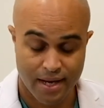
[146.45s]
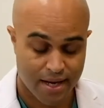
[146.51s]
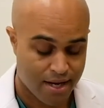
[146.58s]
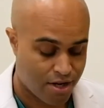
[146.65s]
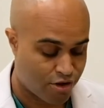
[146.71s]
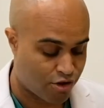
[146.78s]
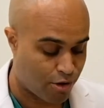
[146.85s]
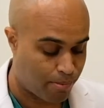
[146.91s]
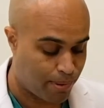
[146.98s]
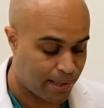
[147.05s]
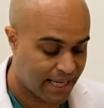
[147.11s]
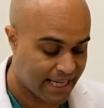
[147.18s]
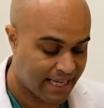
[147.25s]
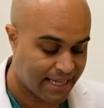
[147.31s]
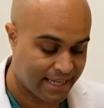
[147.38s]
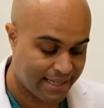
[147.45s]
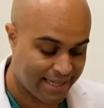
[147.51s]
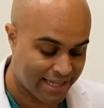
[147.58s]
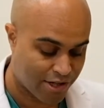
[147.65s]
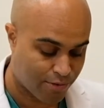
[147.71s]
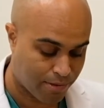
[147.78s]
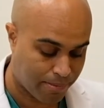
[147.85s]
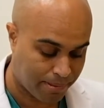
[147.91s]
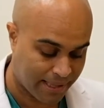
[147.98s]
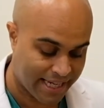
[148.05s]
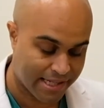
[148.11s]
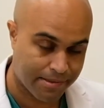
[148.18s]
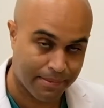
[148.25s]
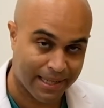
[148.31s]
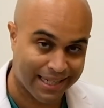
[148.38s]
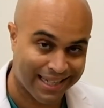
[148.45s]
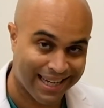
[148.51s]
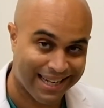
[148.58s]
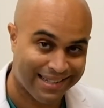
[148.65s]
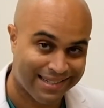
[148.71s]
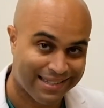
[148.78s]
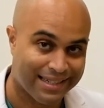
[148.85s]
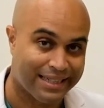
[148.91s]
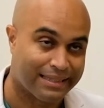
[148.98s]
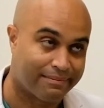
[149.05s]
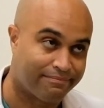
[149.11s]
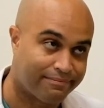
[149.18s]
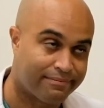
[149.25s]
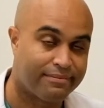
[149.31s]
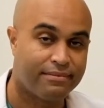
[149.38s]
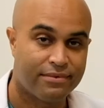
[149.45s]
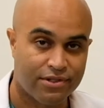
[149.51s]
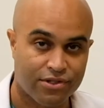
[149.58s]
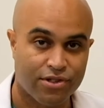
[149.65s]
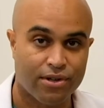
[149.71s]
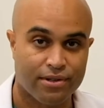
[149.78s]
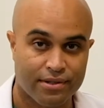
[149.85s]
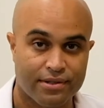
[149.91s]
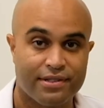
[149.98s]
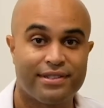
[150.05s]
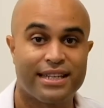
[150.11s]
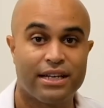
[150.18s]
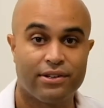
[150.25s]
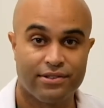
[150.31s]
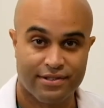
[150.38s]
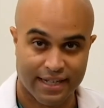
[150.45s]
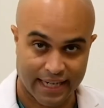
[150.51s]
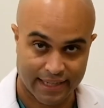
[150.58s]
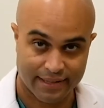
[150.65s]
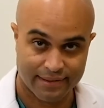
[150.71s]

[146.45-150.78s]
So putting in a disc replacement takes a certain skill set,